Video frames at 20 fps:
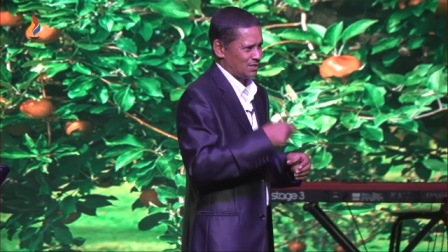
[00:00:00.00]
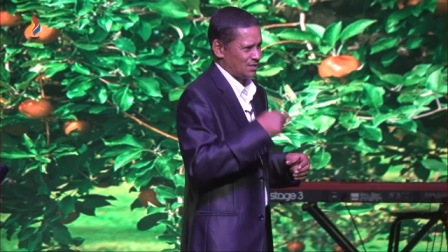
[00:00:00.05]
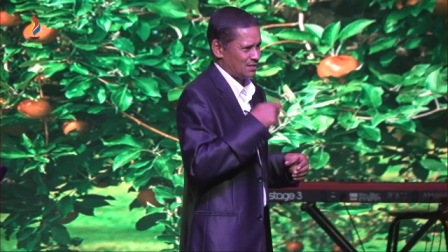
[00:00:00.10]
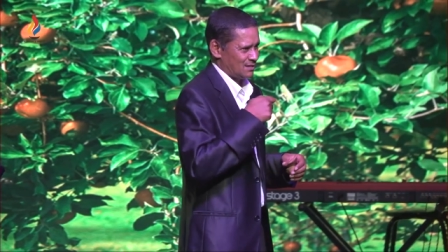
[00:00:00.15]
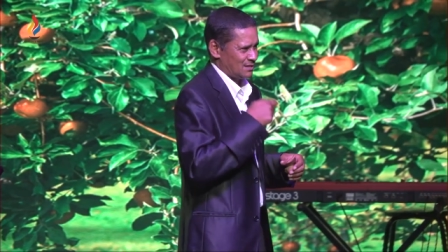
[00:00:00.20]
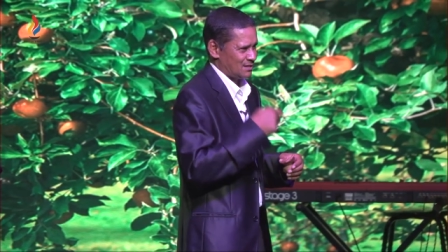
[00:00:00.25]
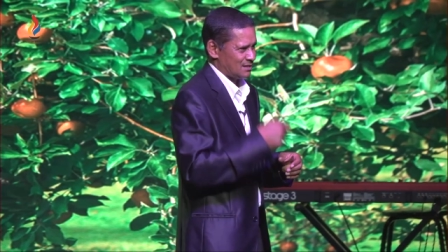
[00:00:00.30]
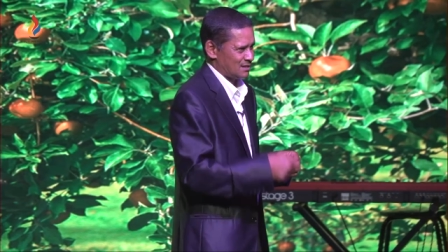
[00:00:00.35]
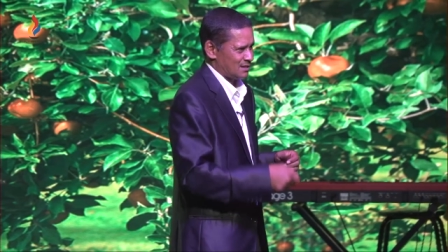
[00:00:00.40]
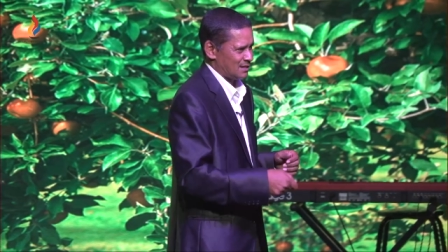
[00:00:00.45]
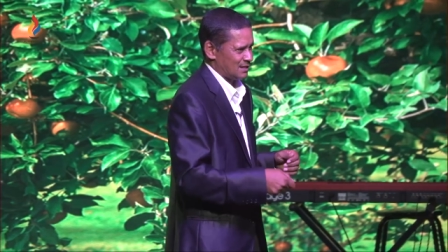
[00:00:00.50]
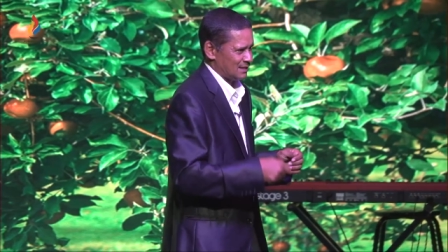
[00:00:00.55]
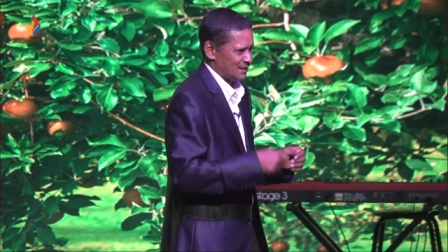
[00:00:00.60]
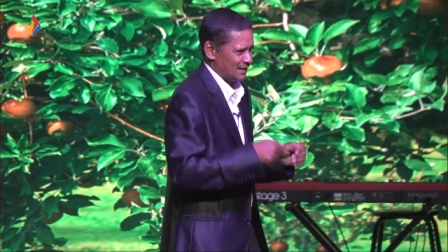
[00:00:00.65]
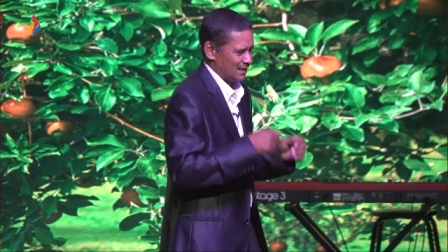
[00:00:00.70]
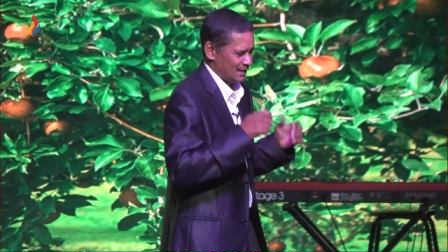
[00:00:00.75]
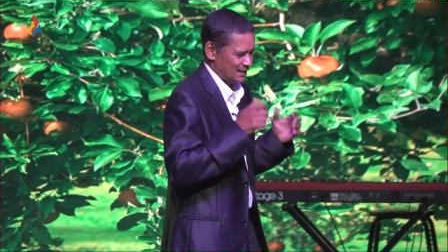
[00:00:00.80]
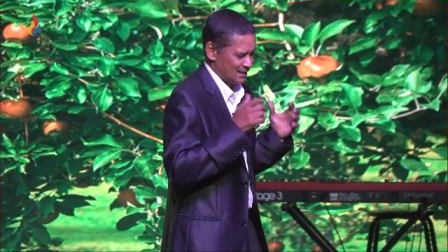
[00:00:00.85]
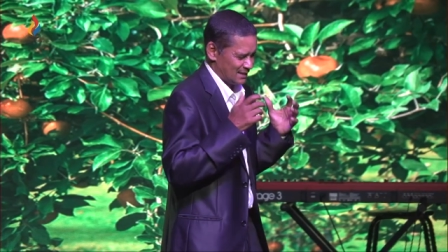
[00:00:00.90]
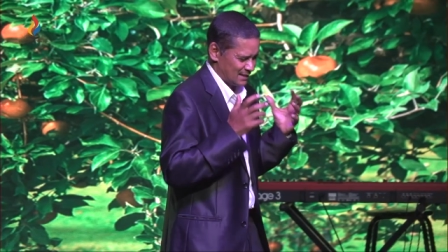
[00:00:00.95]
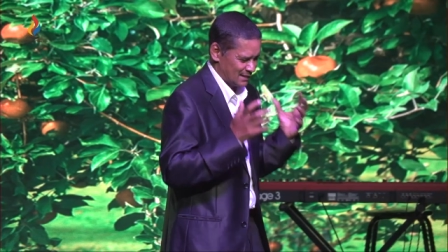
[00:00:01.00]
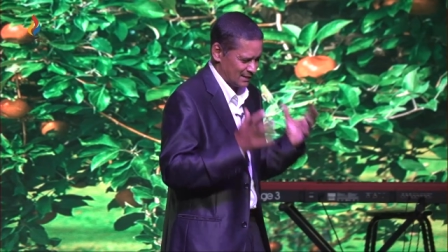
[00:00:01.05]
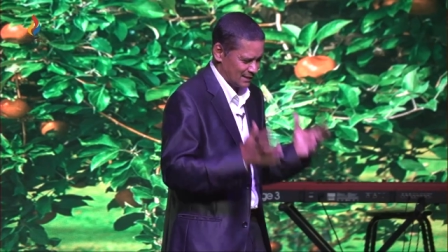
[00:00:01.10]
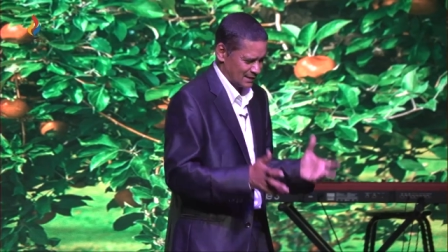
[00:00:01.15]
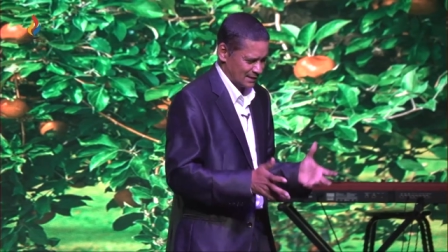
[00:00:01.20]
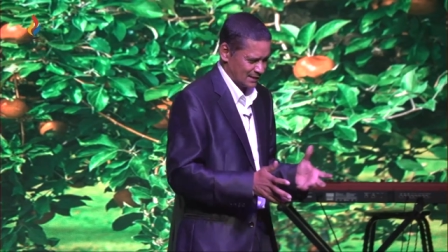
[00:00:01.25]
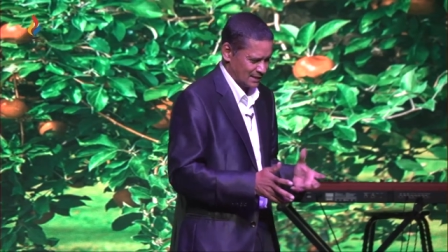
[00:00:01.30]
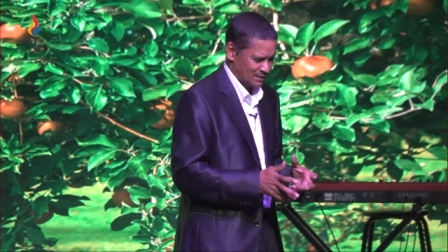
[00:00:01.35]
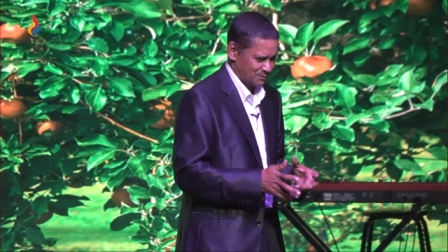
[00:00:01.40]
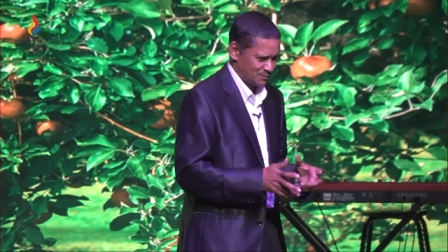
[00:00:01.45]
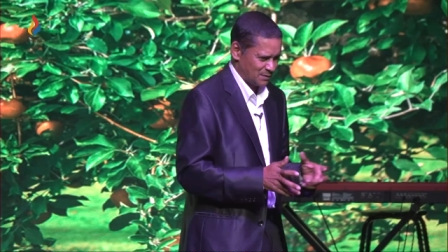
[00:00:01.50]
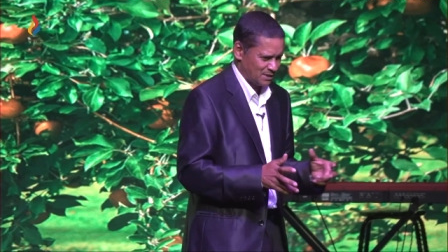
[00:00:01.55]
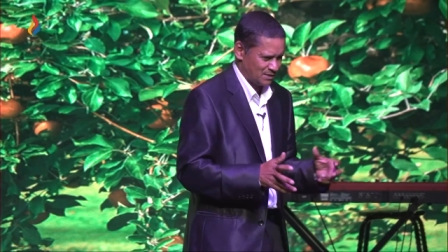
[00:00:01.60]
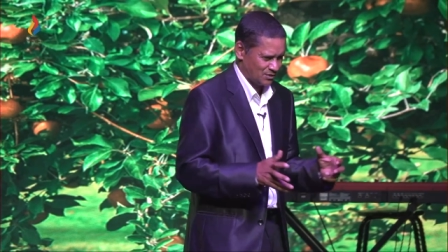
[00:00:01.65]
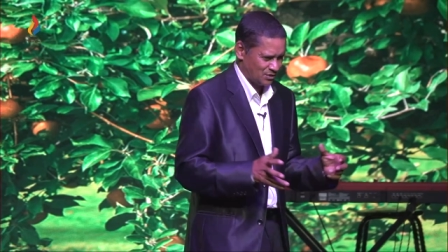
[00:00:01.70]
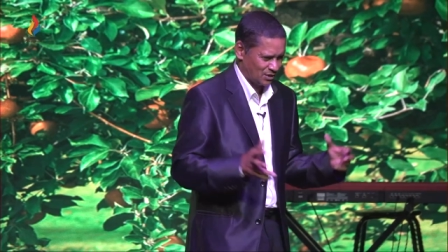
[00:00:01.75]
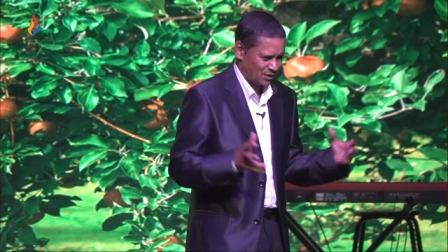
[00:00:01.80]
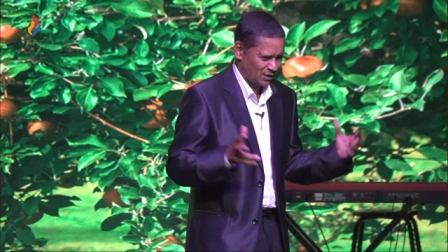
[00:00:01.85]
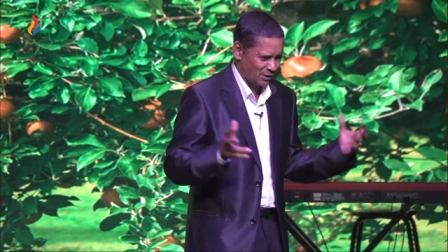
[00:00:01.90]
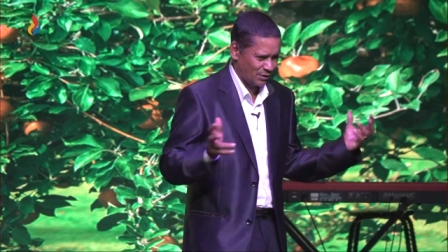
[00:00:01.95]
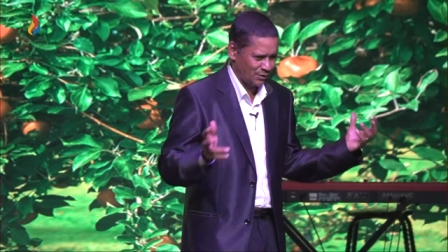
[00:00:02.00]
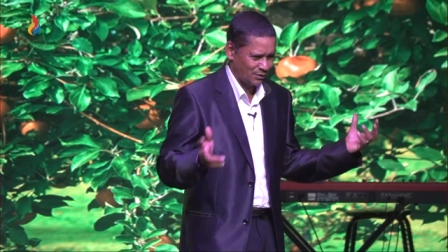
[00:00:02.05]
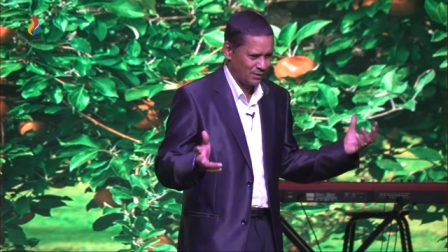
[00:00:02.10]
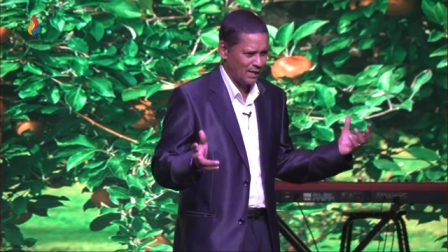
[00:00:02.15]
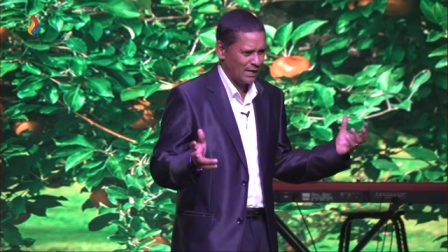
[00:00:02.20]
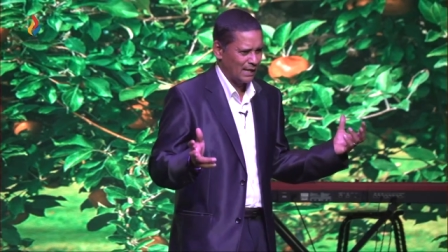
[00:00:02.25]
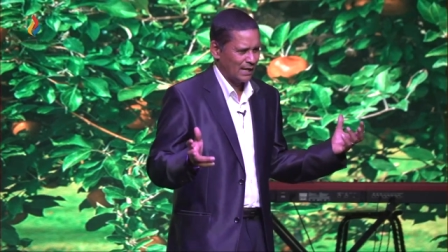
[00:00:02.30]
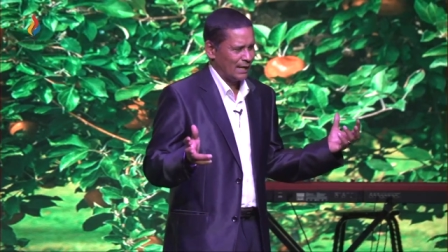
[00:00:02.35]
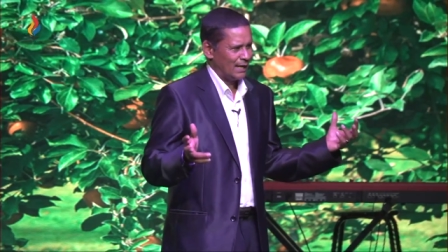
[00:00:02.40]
as he's sitting there and he's eating his meals alone,